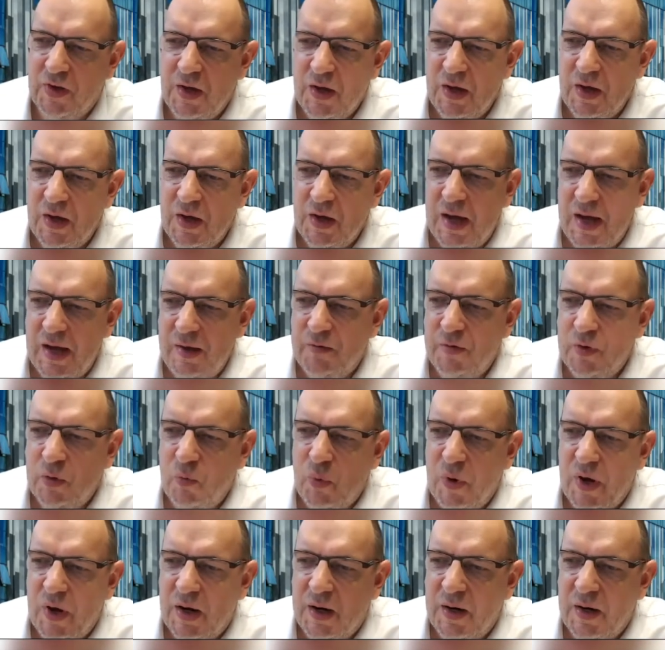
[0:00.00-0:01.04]

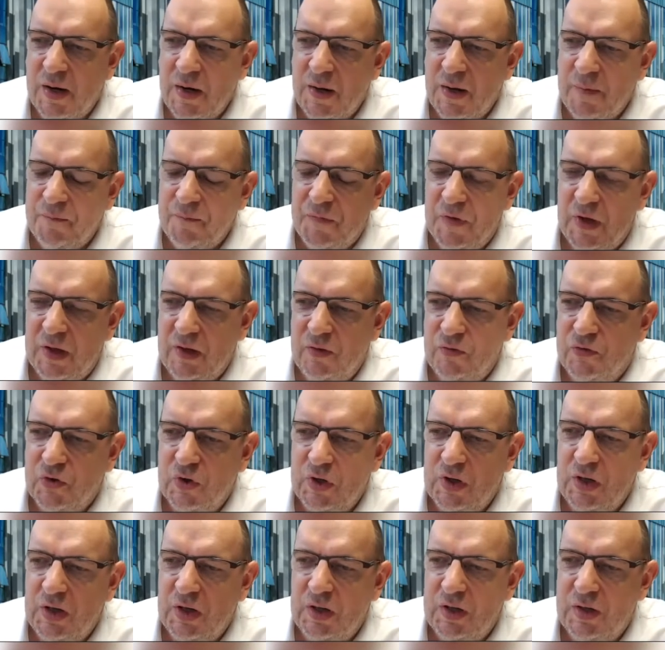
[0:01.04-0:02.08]
everywhere, and it's
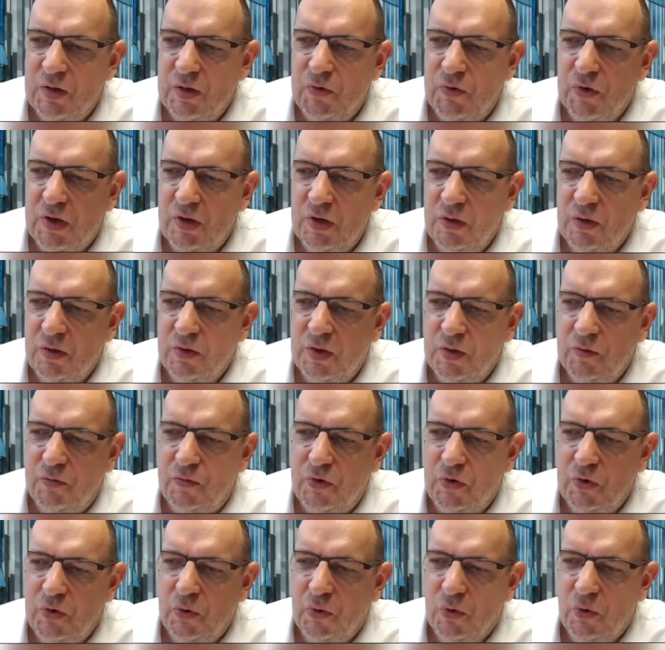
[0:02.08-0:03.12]
really difficult if
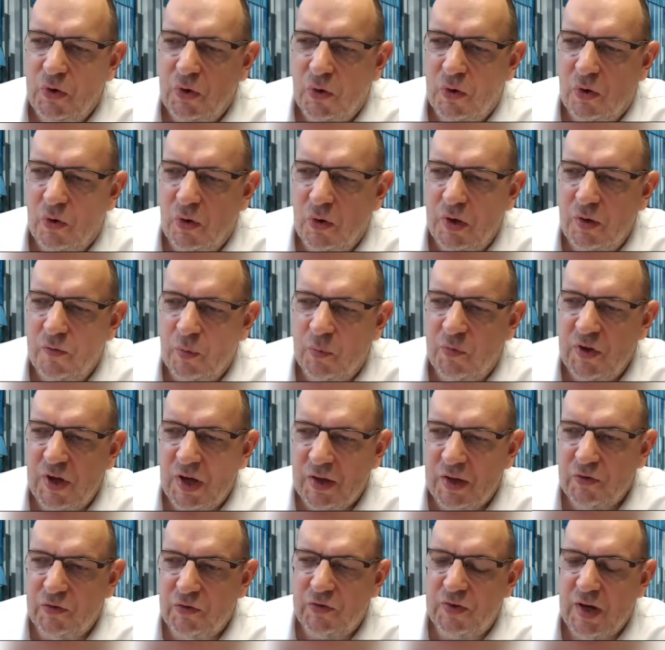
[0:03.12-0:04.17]
you're looking from the
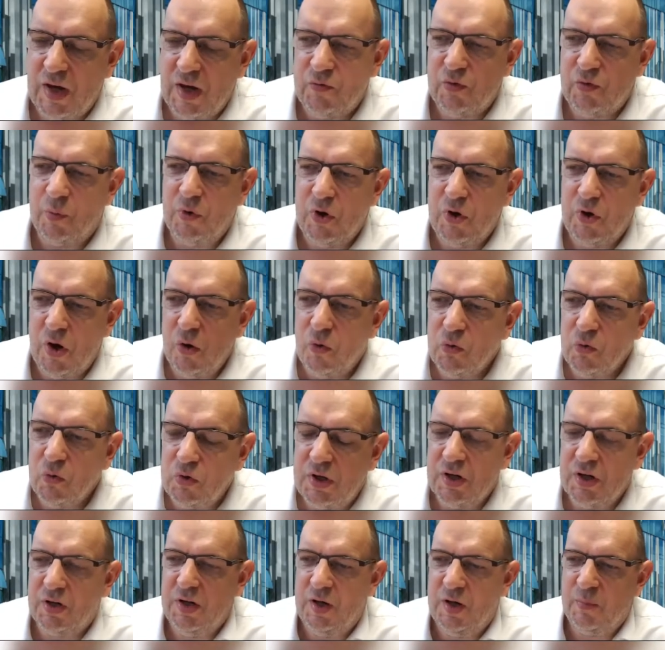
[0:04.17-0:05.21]
other side, from your own
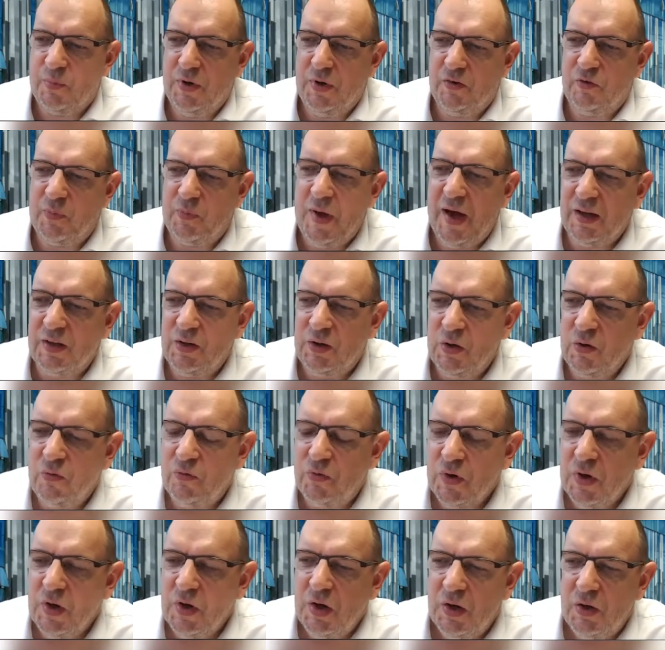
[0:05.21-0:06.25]
career perspective,
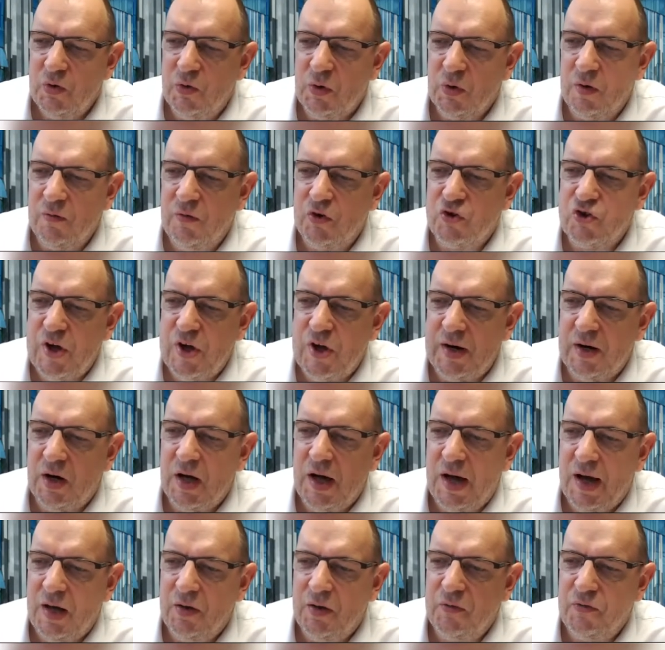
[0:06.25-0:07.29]
to give a general
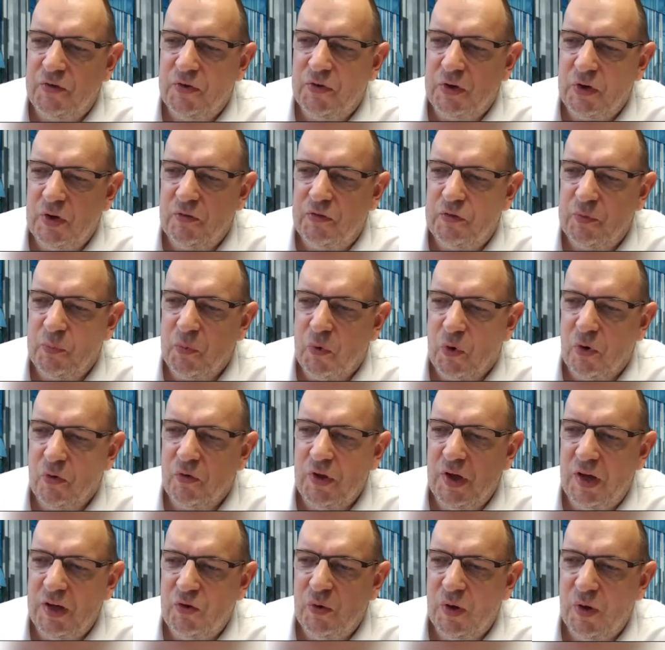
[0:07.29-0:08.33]
answer. It's more
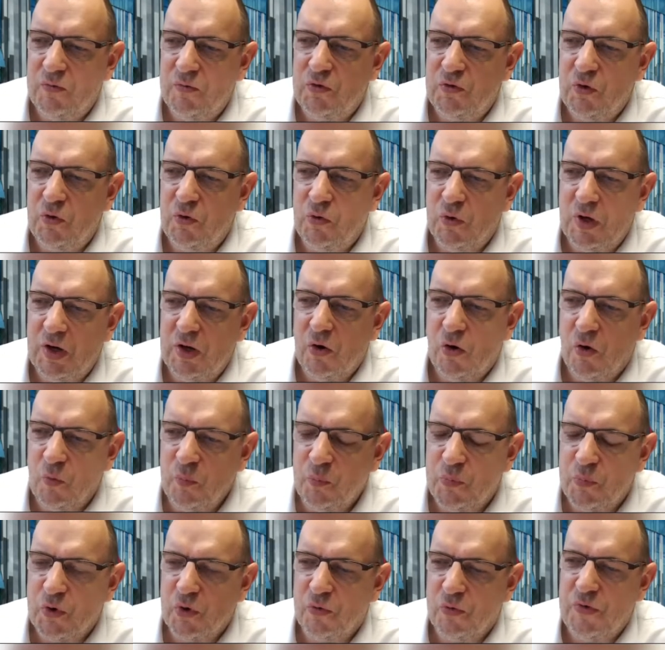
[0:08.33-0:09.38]
that you have to look at your own
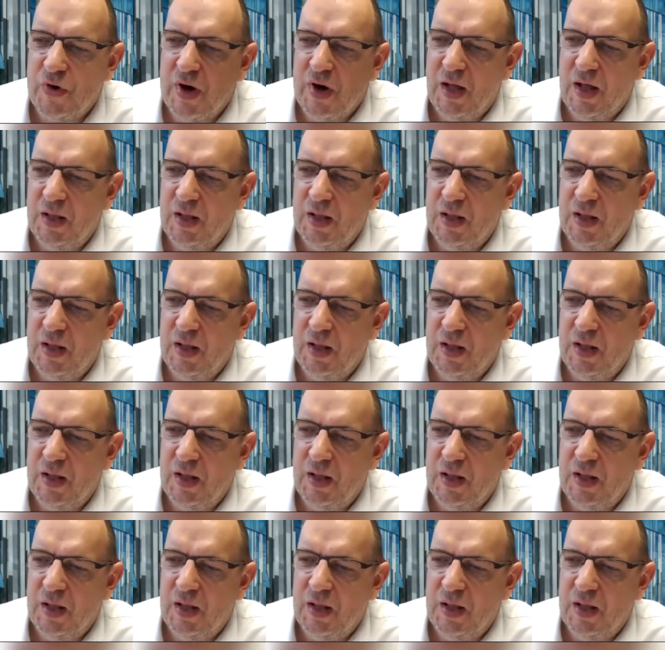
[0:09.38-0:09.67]
profile